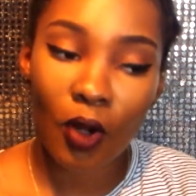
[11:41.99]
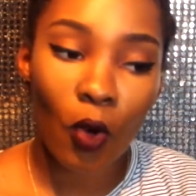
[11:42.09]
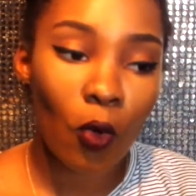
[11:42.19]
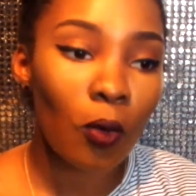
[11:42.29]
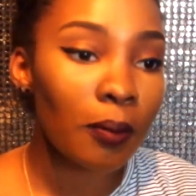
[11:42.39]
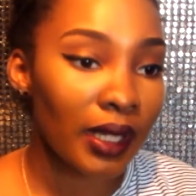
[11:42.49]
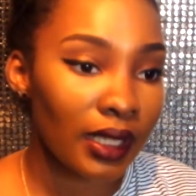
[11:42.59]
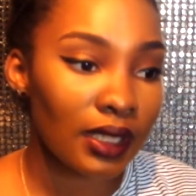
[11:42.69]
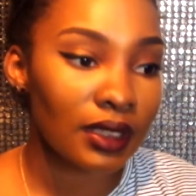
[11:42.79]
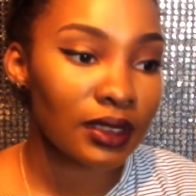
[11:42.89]
oh my
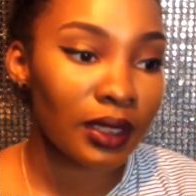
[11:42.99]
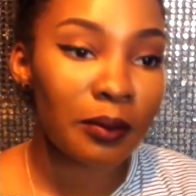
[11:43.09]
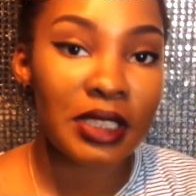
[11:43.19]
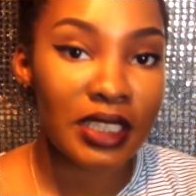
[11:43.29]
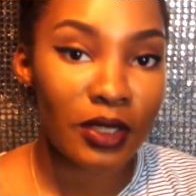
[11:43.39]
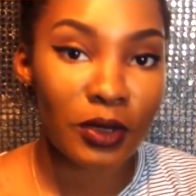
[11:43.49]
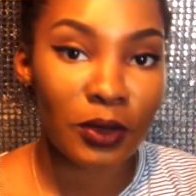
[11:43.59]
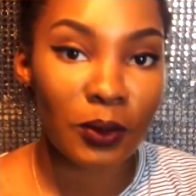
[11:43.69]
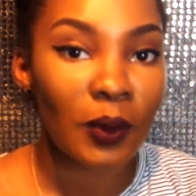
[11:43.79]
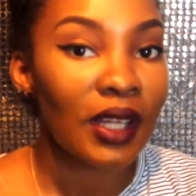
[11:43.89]
gosh, let me tell
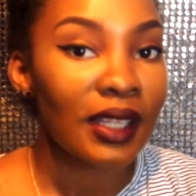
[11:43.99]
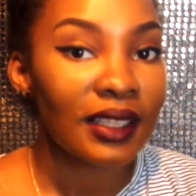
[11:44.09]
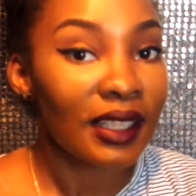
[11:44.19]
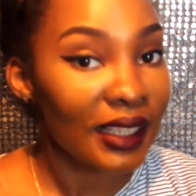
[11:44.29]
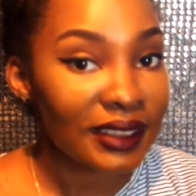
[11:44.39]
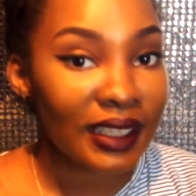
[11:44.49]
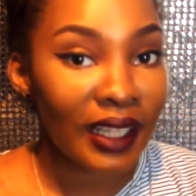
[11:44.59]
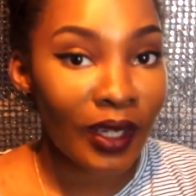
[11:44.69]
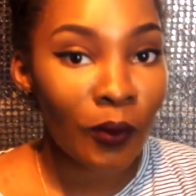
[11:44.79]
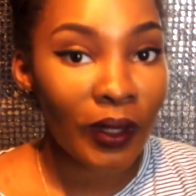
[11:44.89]
you, the next
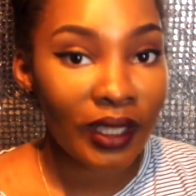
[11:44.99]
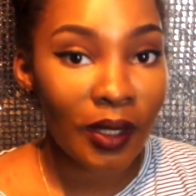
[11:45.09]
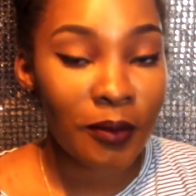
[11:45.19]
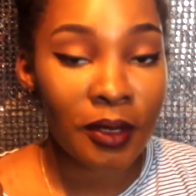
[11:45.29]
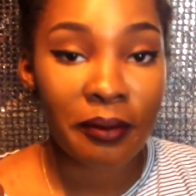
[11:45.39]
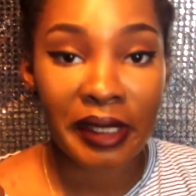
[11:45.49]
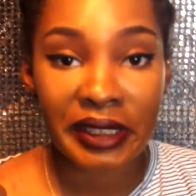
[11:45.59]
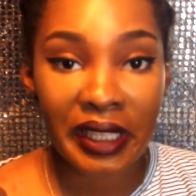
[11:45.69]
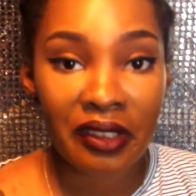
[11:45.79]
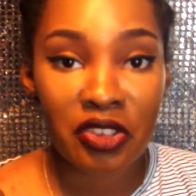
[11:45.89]
day I wake up and my
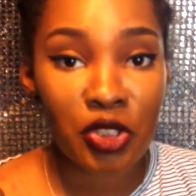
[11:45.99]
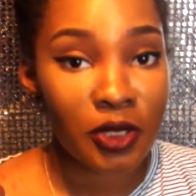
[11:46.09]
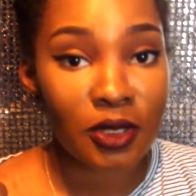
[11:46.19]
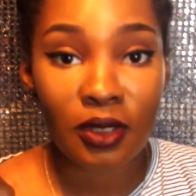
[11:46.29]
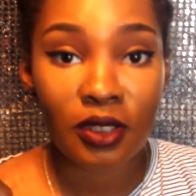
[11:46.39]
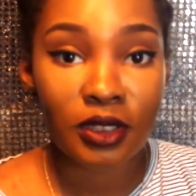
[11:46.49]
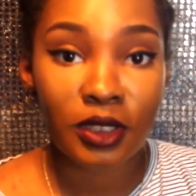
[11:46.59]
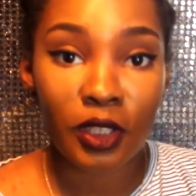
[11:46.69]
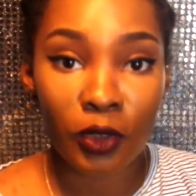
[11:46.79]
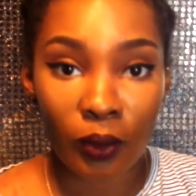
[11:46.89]
skin just looks
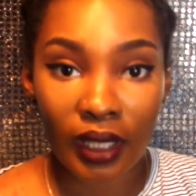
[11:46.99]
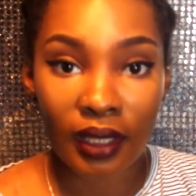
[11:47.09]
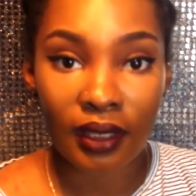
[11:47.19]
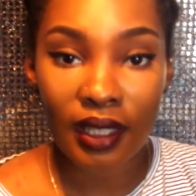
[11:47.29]
great.